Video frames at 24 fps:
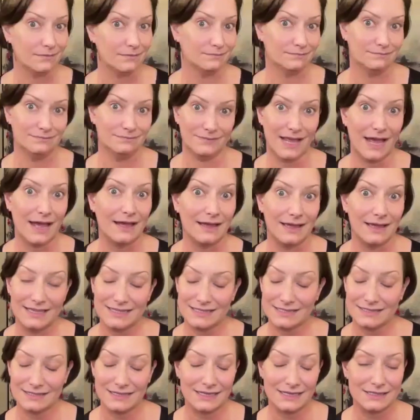Yeah. Yeah,
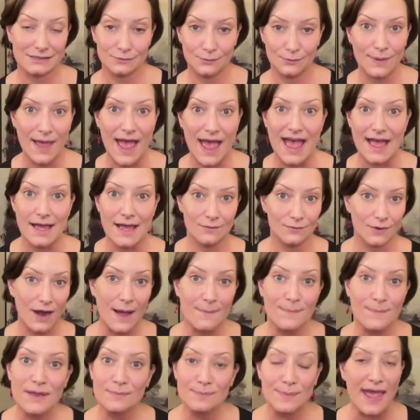it's
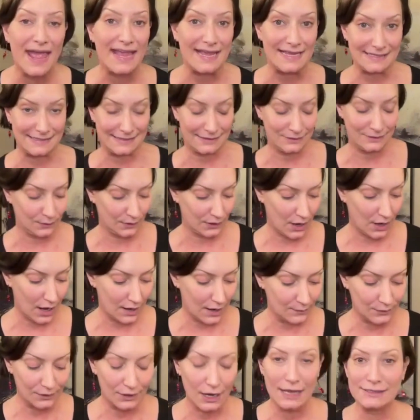rapid pace. We're
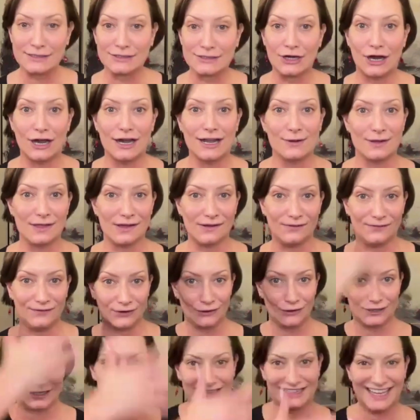not starting with a
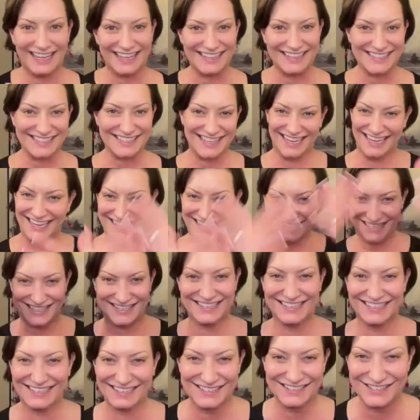full cleanse and
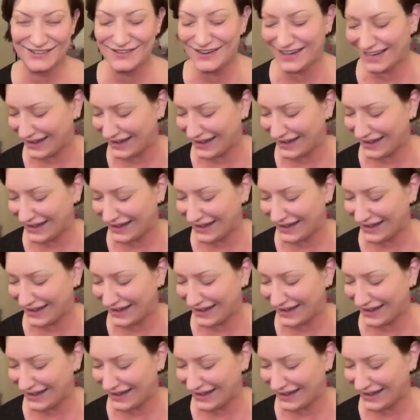doing it